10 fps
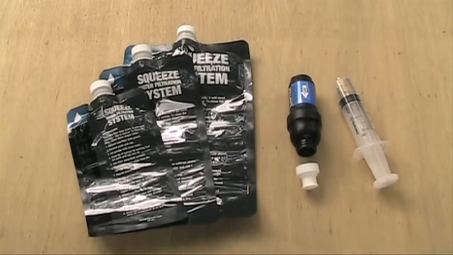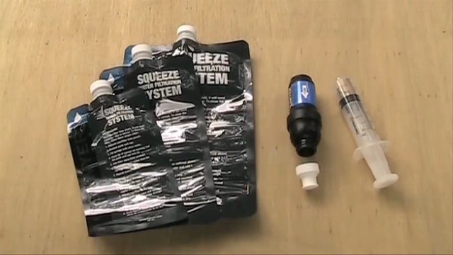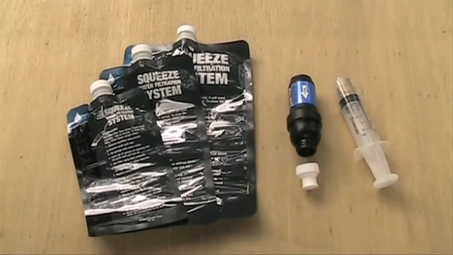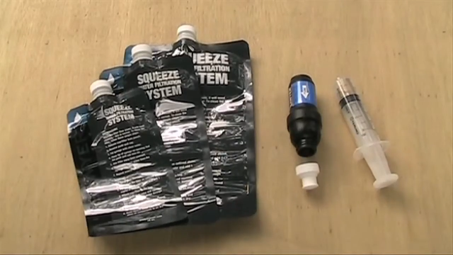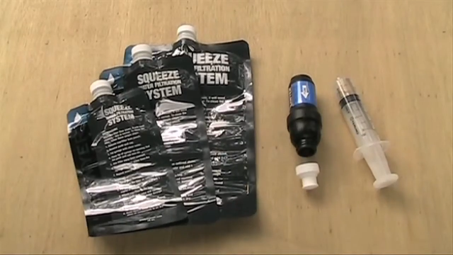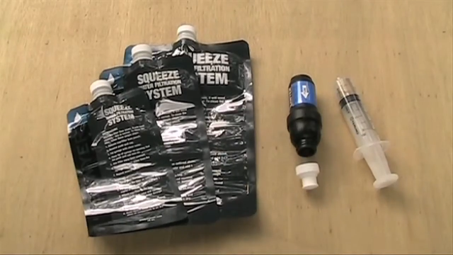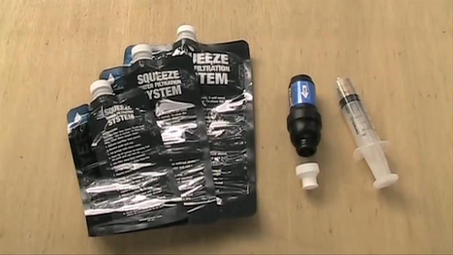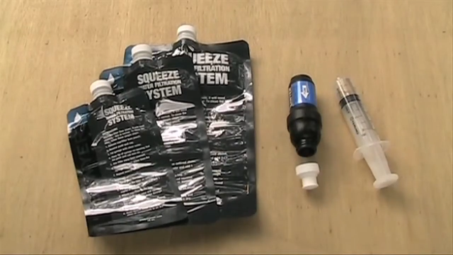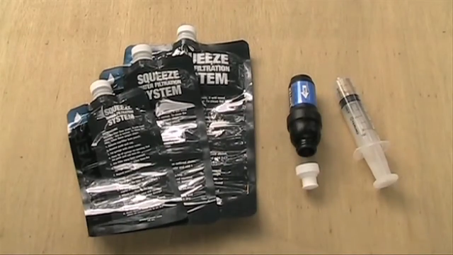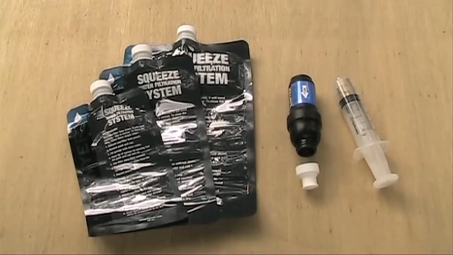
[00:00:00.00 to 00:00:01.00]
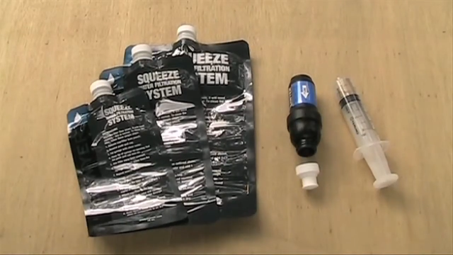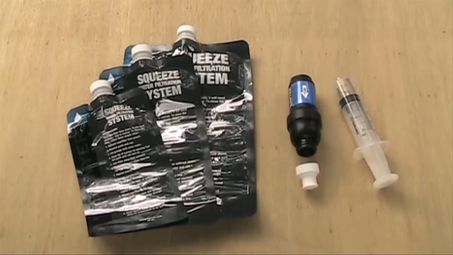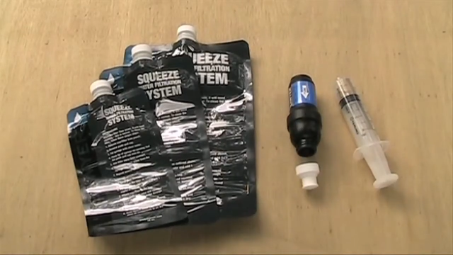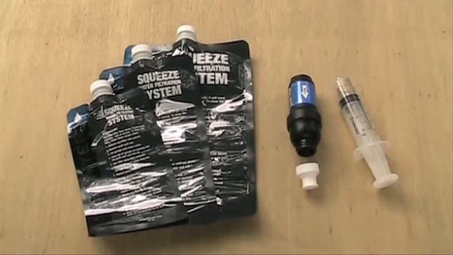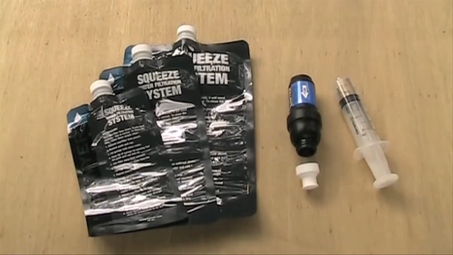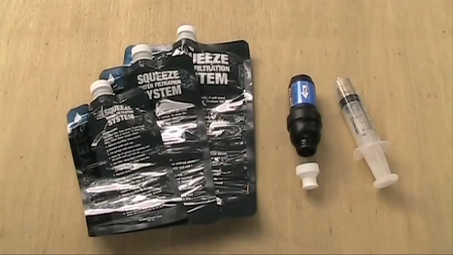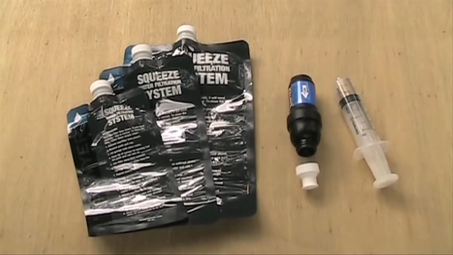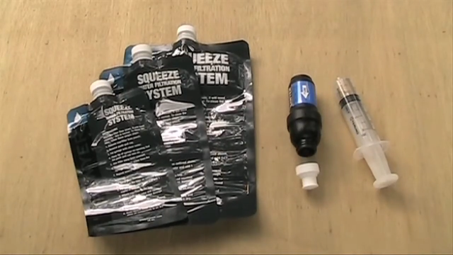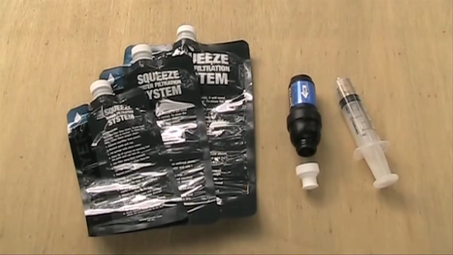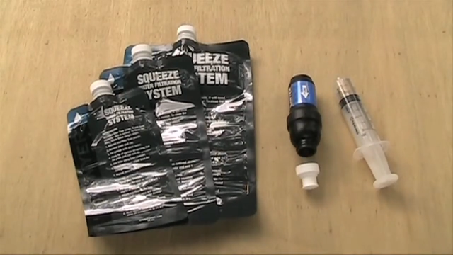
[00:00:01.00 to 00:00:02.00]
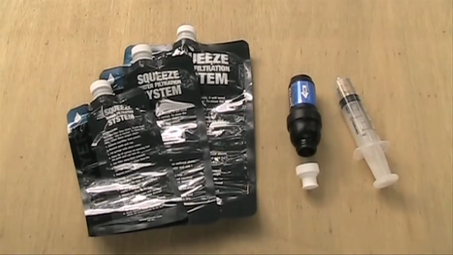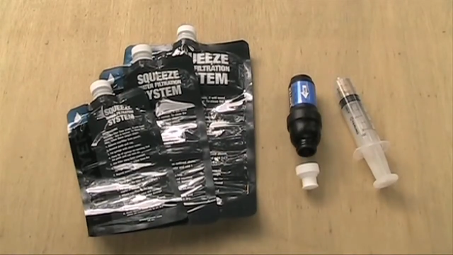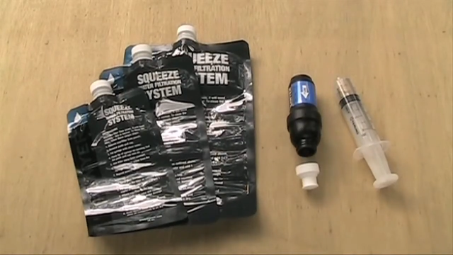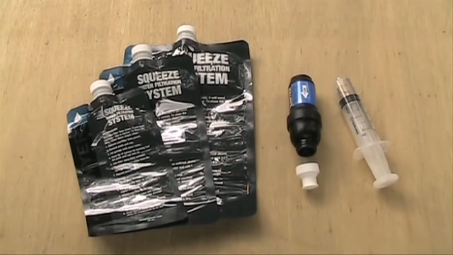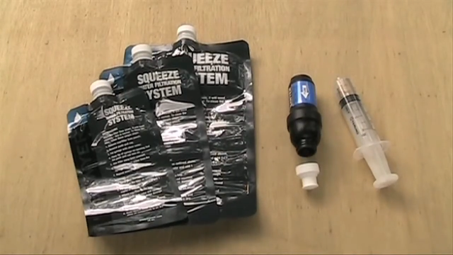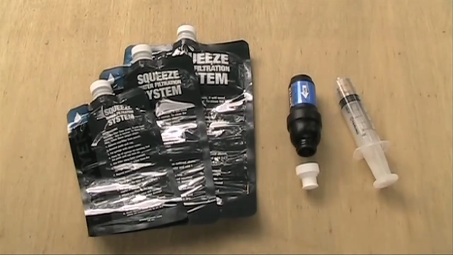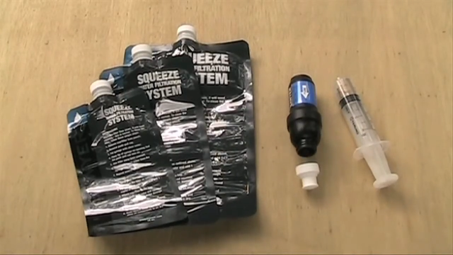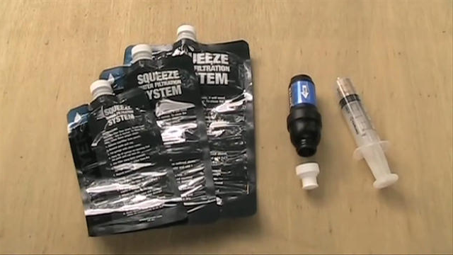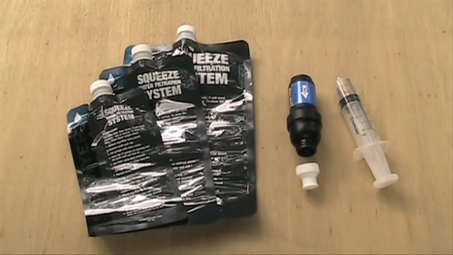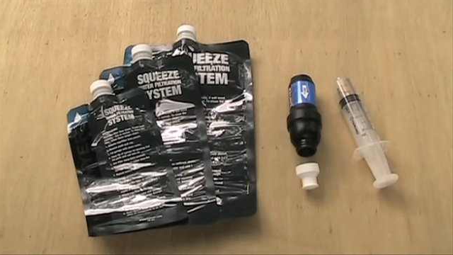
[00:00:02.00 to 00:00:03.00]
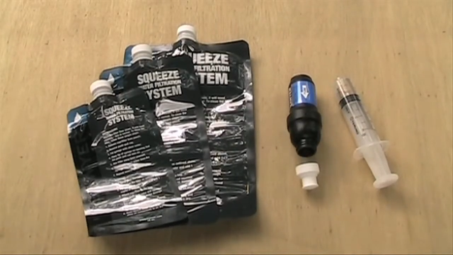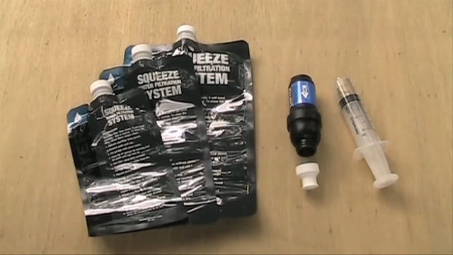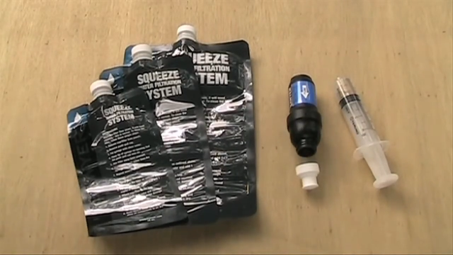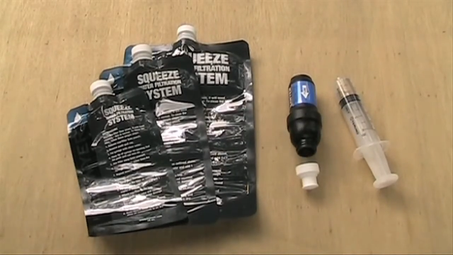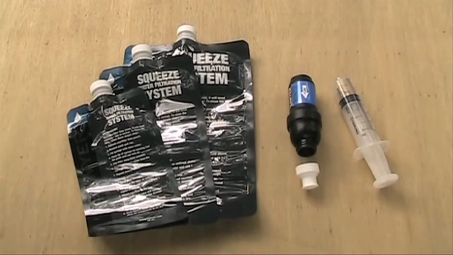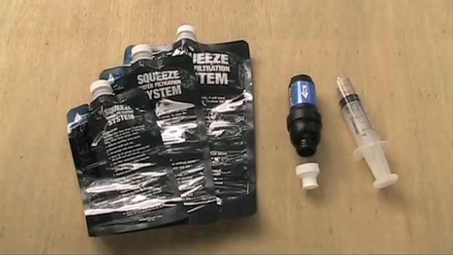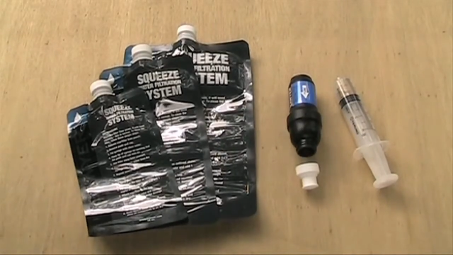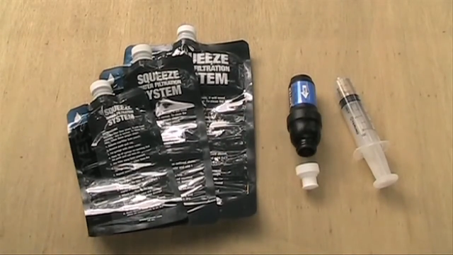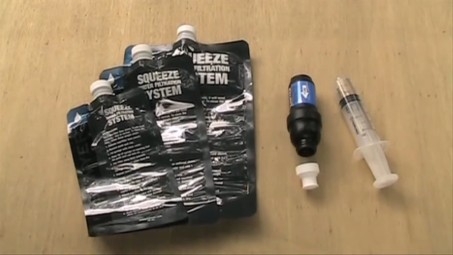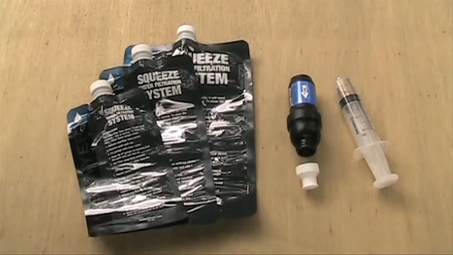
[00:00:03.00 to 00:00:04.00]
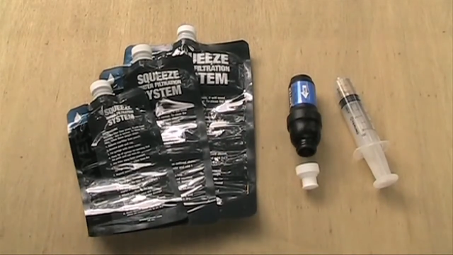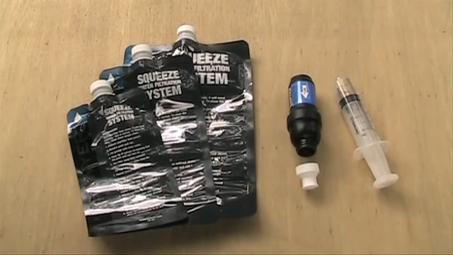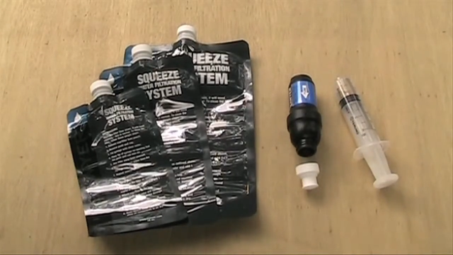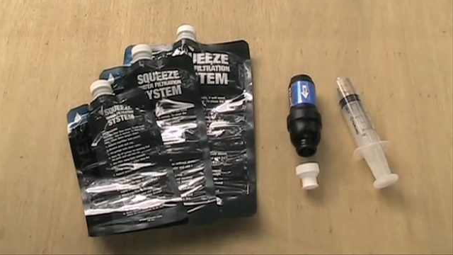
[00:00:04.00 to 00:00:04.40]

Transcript: No face is visible, so there are no lips to read.